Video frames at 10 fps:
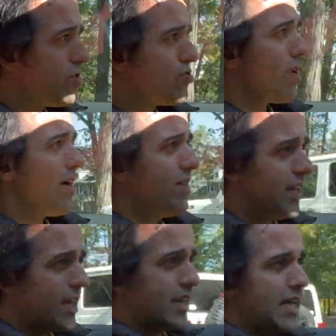driving
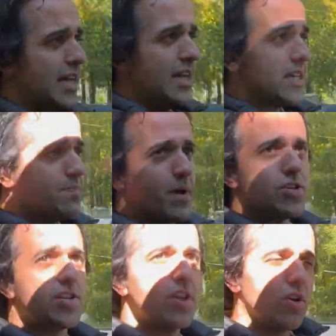it,
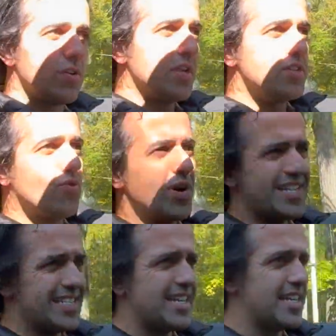especially on
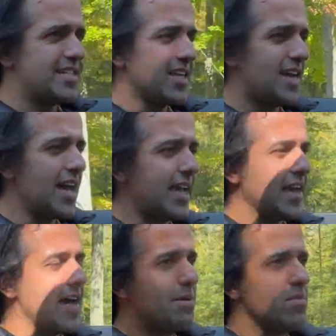twisties like
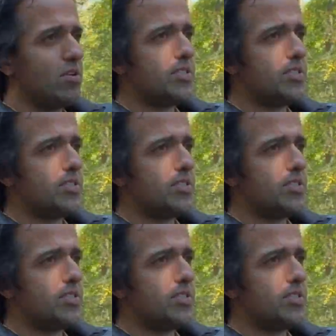I'm on